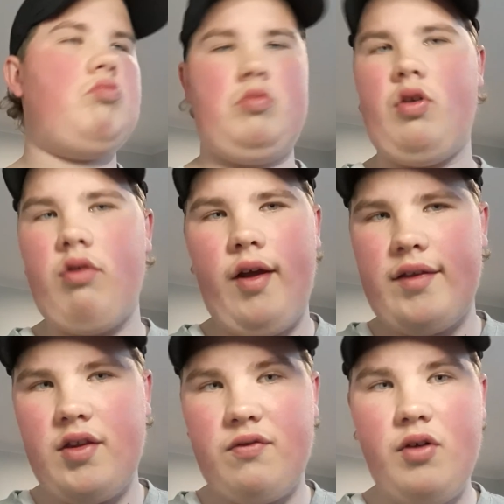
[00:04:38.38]
not like
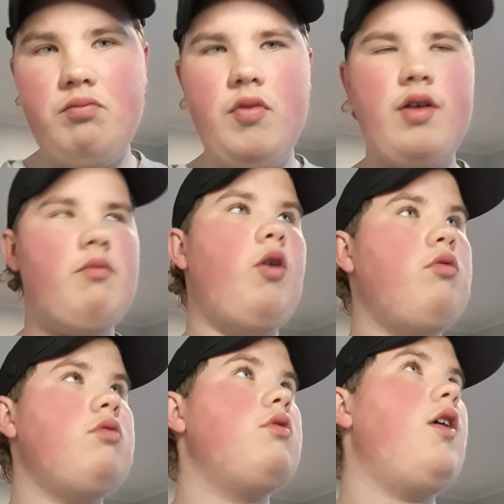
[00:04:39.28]
this film.
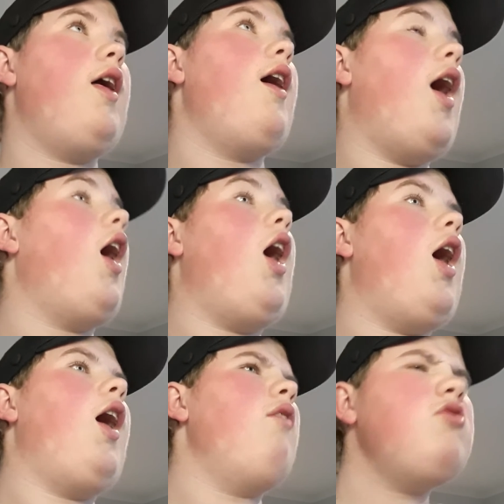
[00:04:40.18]
Well, I
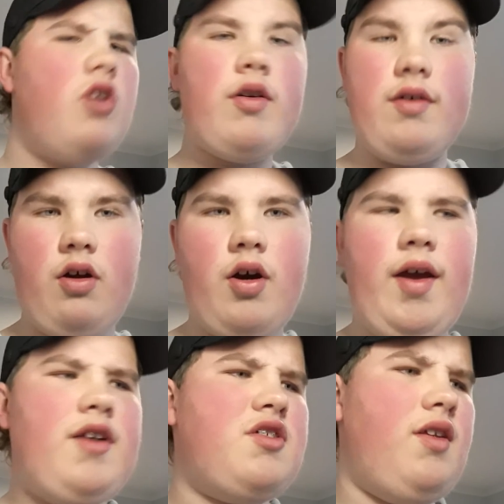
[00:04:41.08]
was going in high,
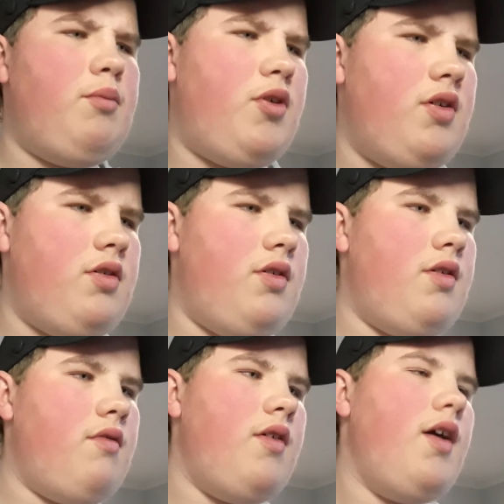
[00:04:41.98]
actually, because
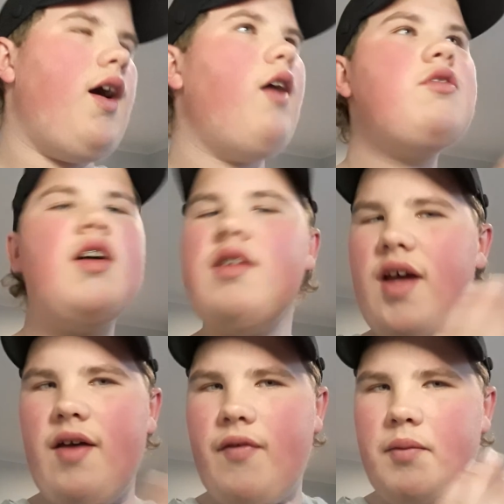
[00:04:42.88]
I was kind of
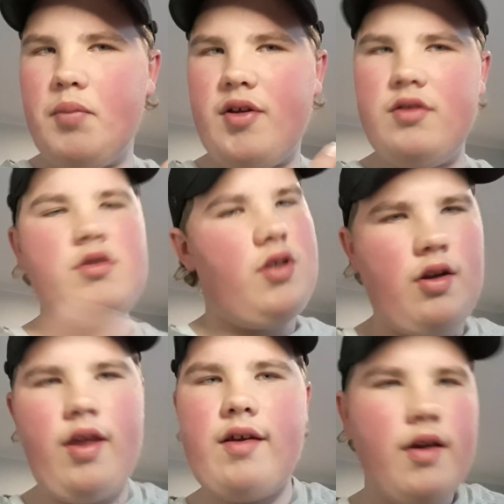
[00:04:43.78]
iffy, because, you know,
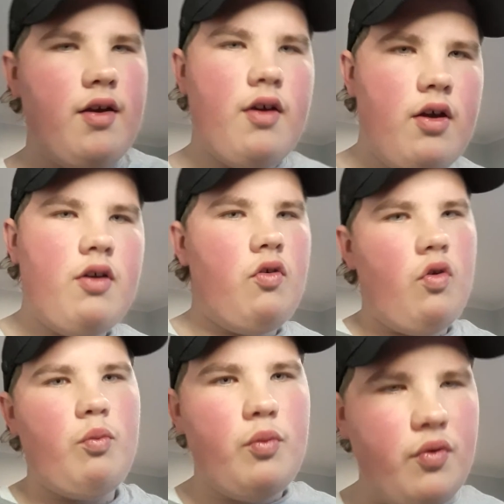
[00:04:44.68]
like,
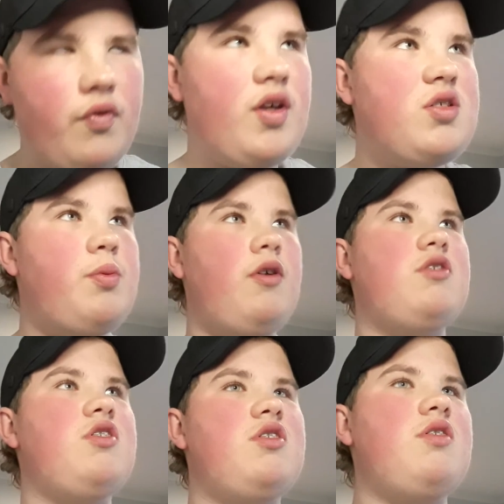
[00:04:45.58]
normal movie
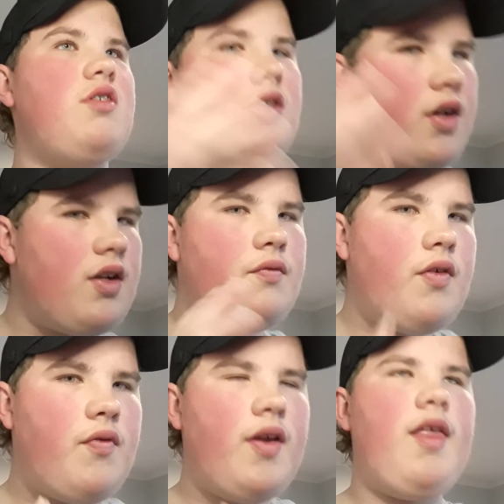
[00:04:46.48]
experiences, you kind of
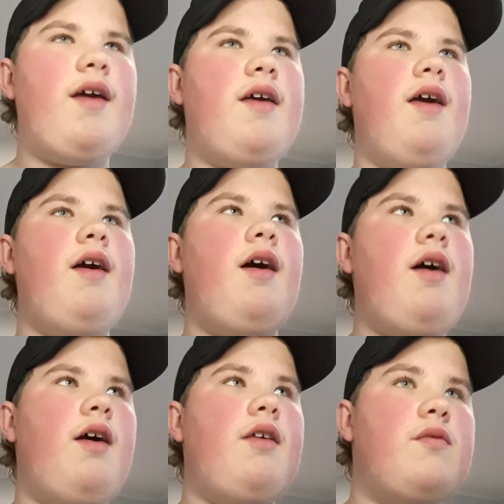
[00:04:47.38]
iffy, like,
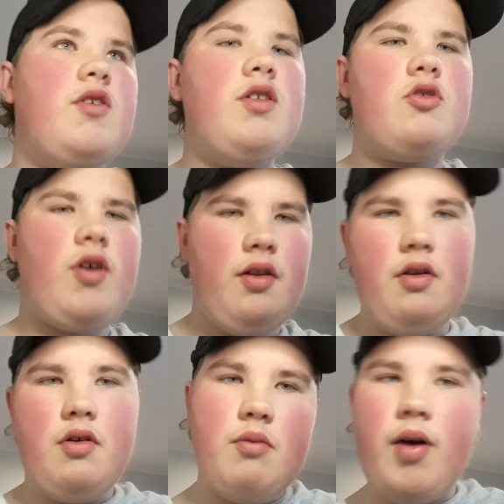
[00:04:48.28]
you've seen the
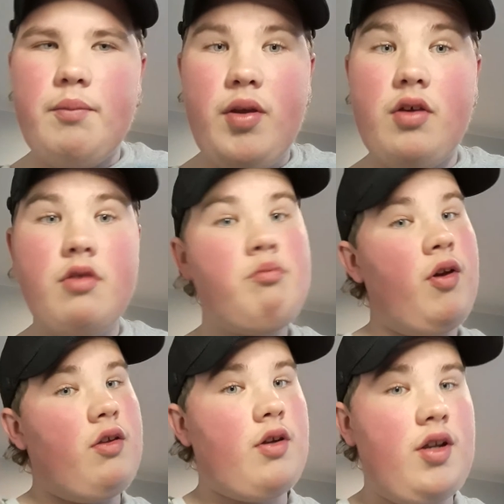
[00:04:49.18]
trailer, it might be good, but
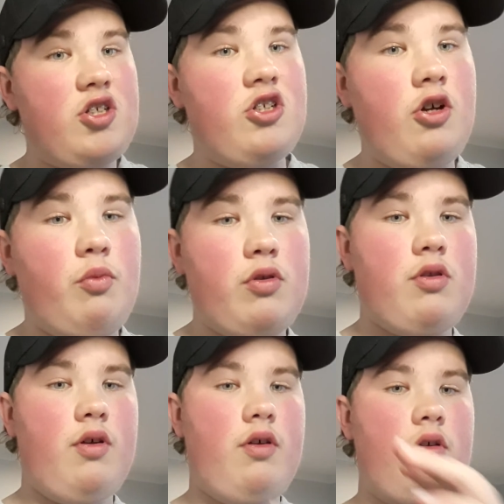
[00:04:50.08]
you don't actually know what
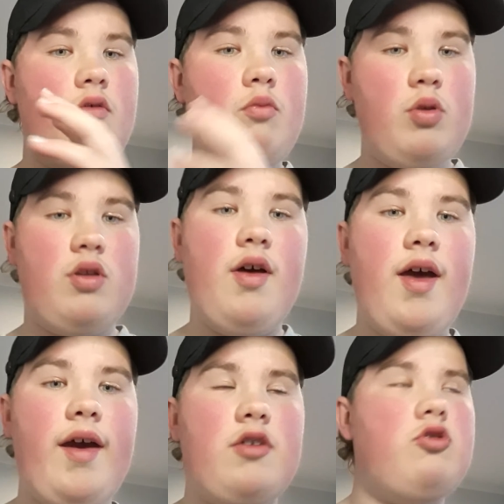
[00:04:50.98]
the
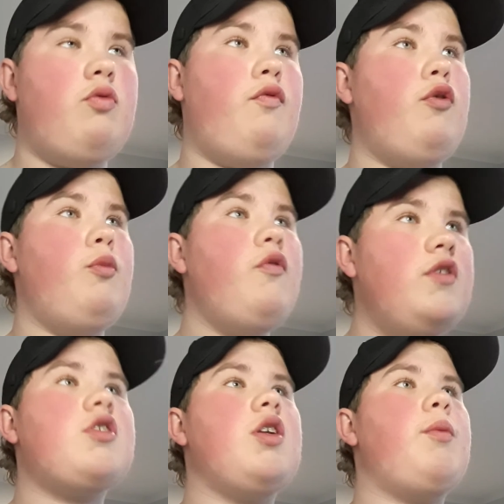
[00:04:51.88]
actual full movie
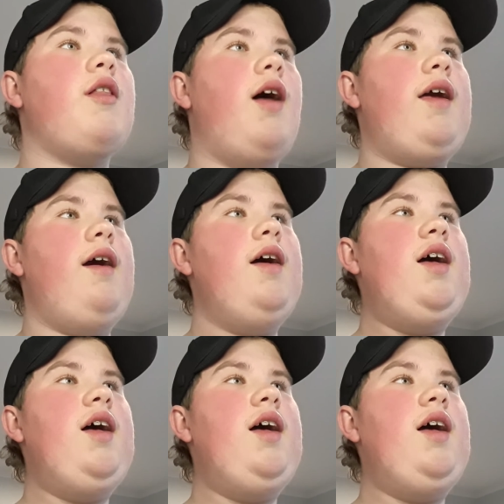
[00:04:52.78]
is going to be like.